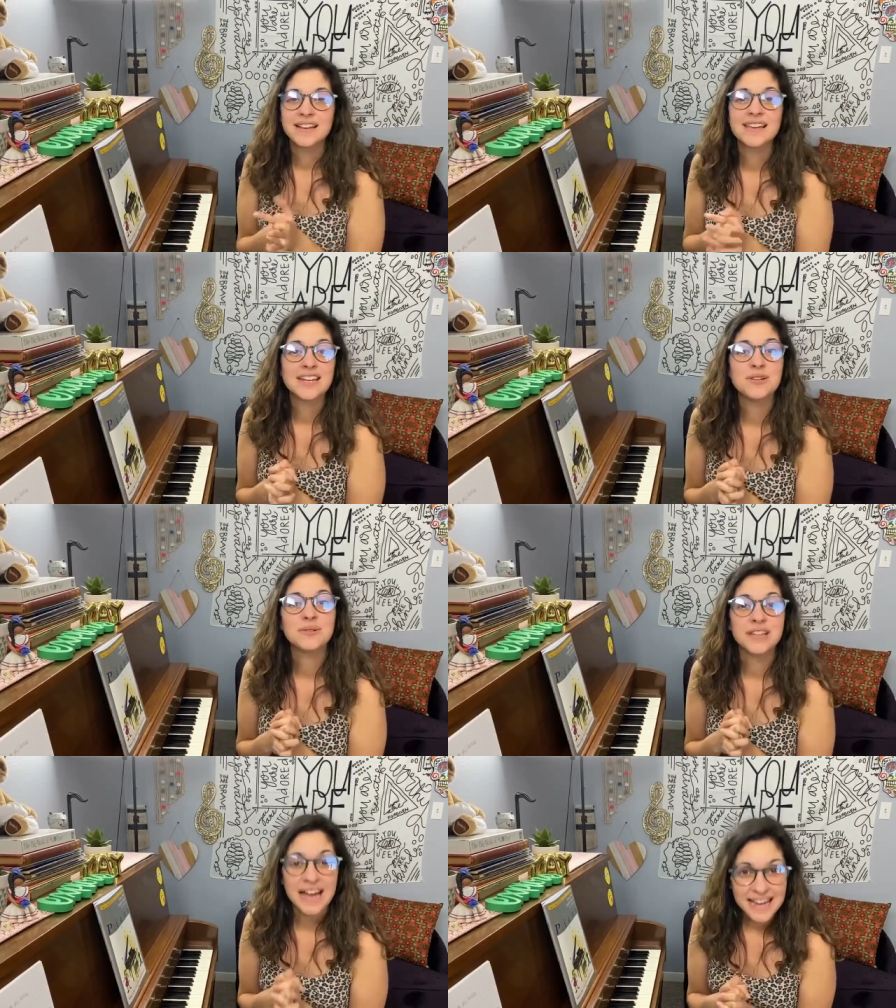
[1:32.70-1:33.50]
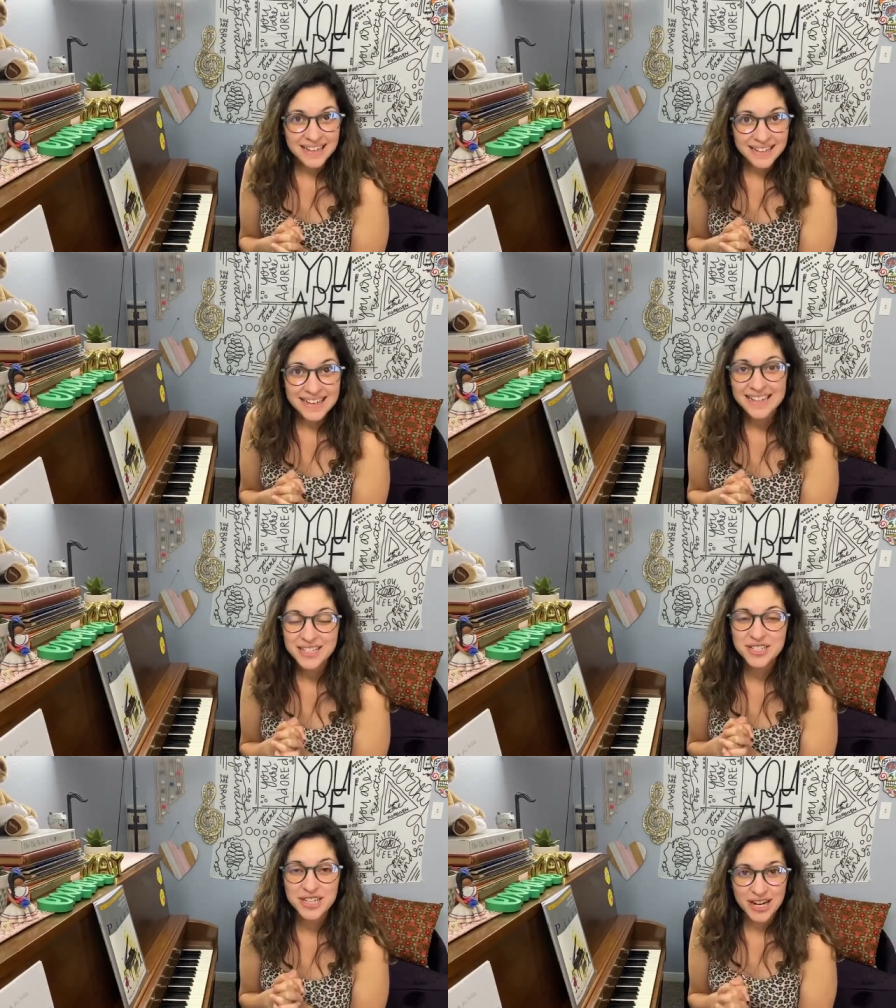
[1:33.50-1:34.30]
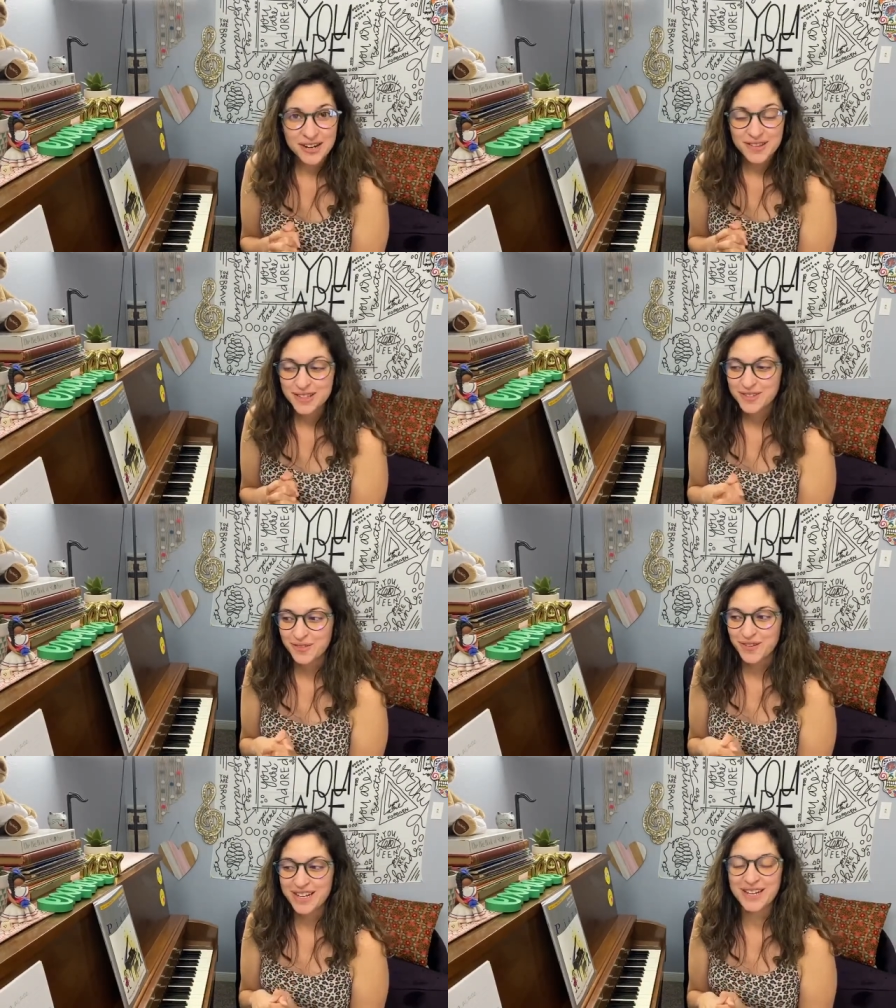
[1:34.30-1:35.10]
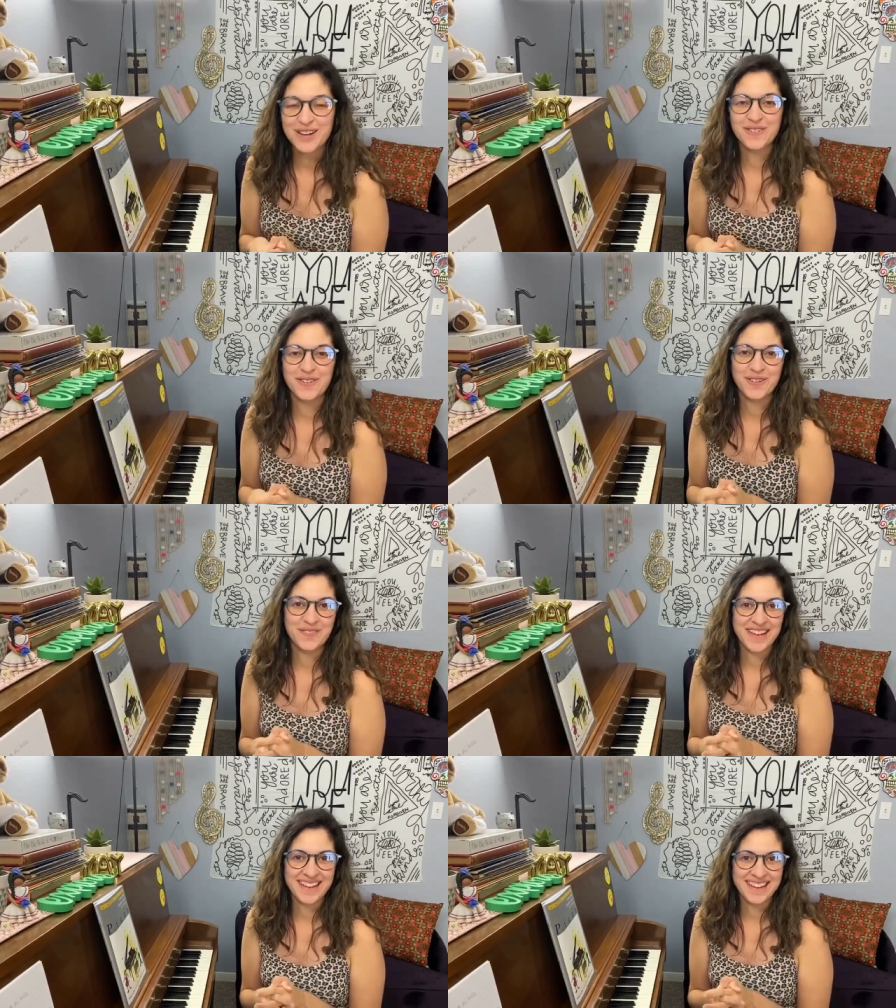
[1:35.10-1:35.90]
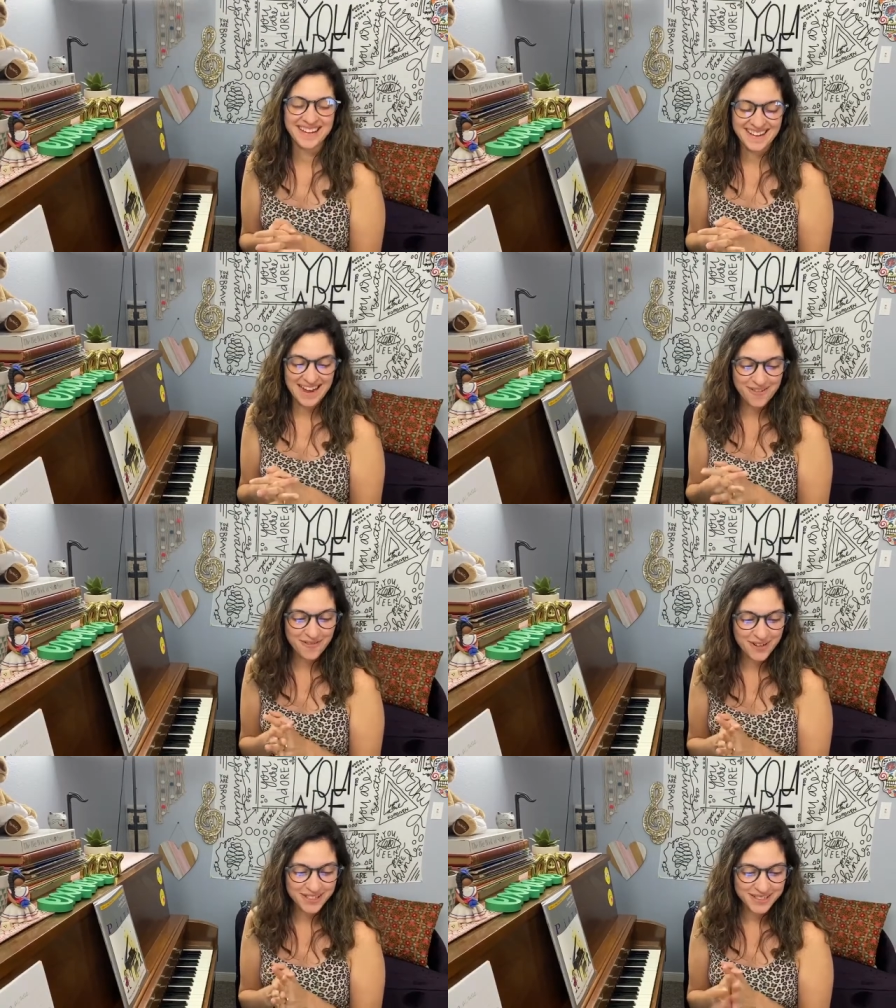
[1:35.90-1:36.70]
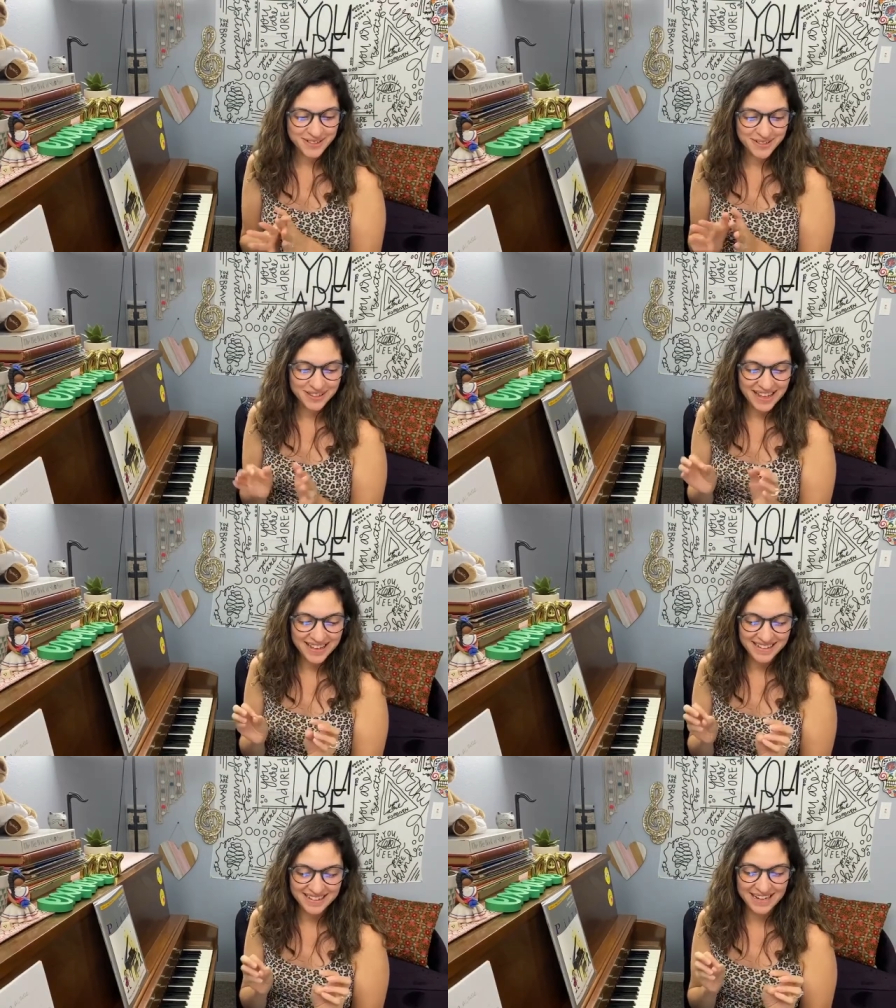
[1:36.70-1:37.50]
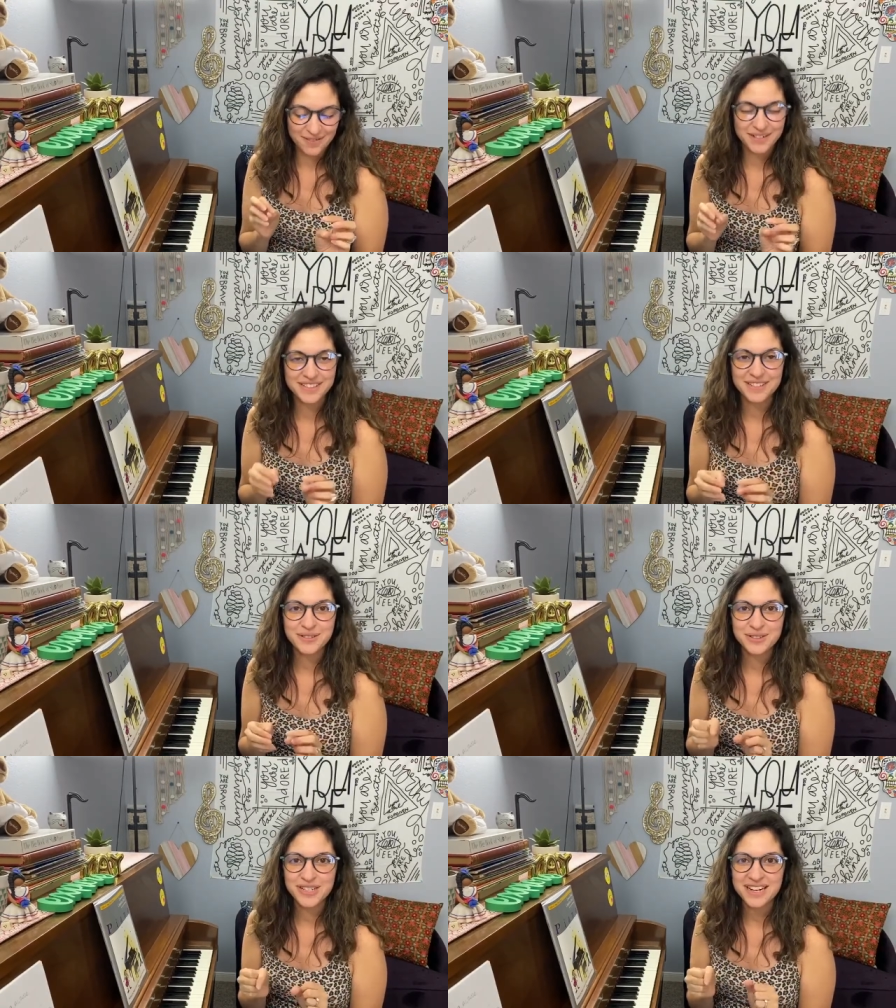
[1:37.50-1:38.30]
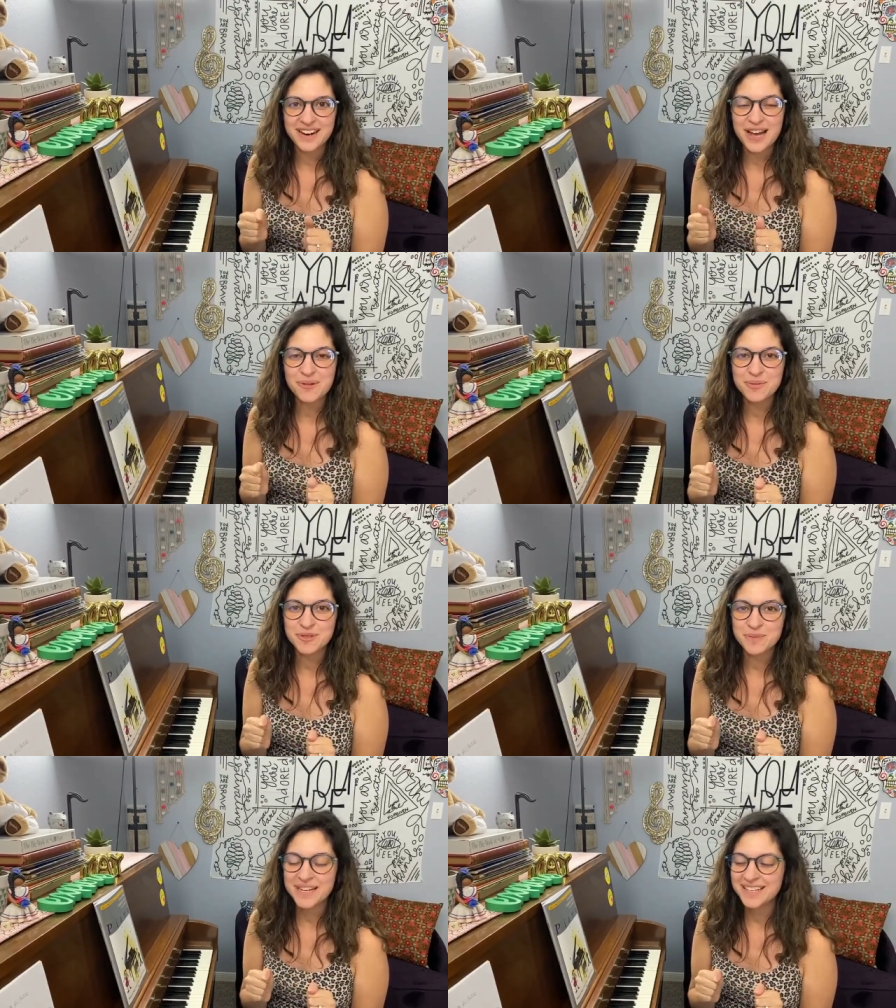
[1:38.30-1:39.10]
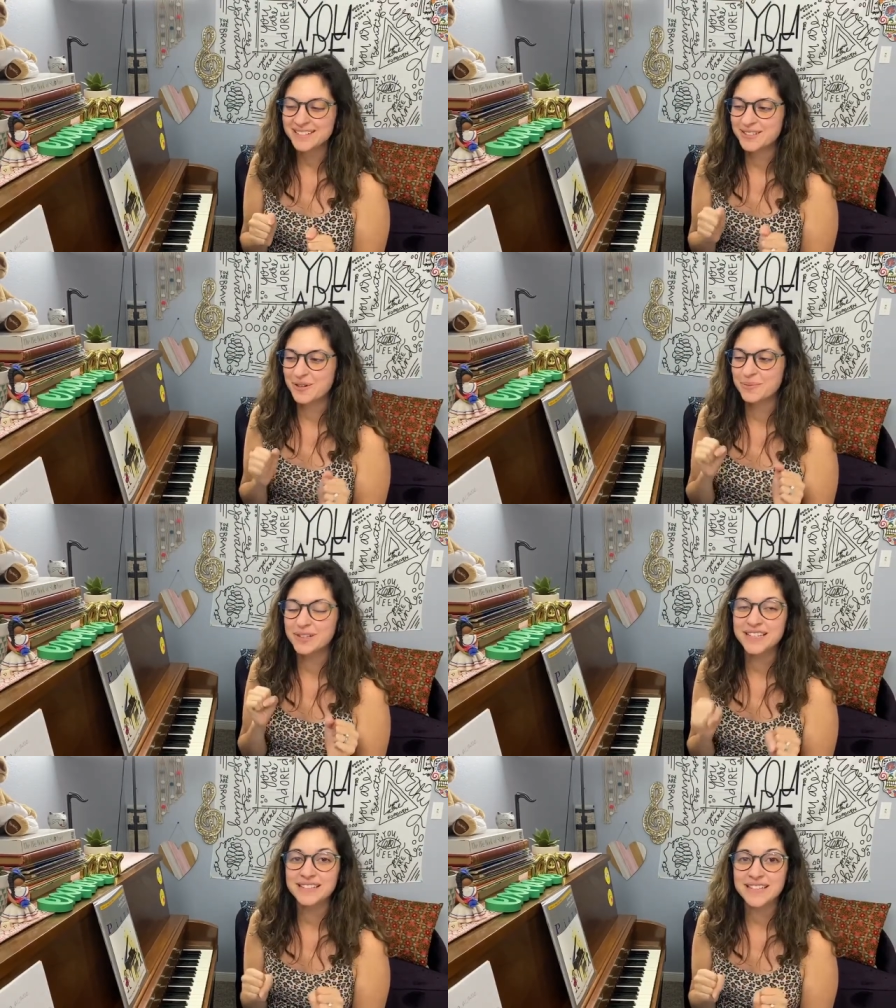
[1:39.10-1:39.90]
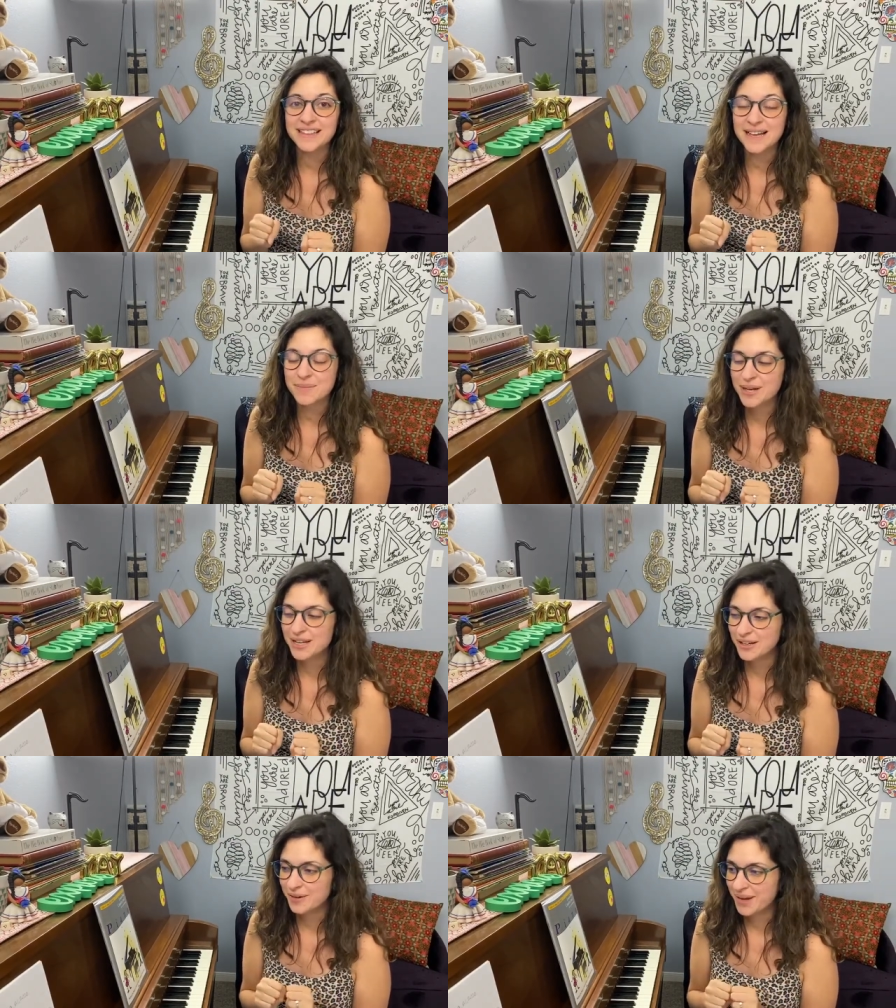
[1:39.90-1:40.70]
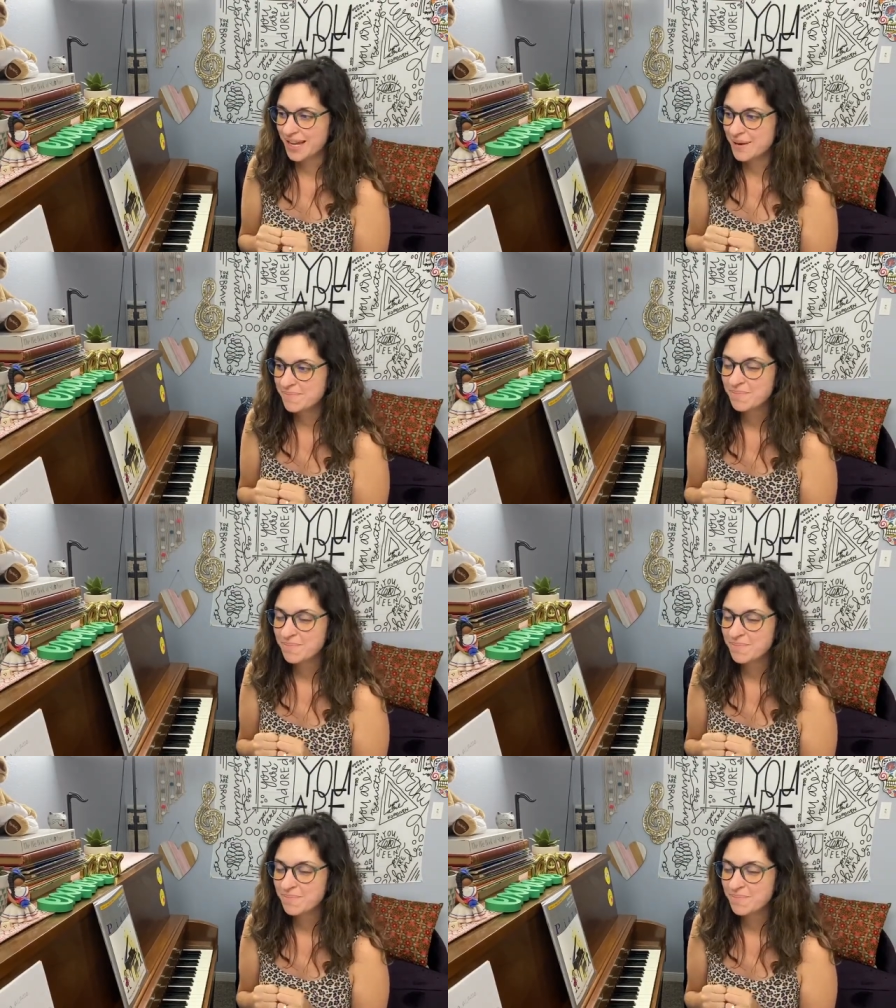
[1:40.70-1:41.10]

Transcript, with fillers: Can you like and share this video for me? Every single like and every single share helps me, so please hit that button, okay?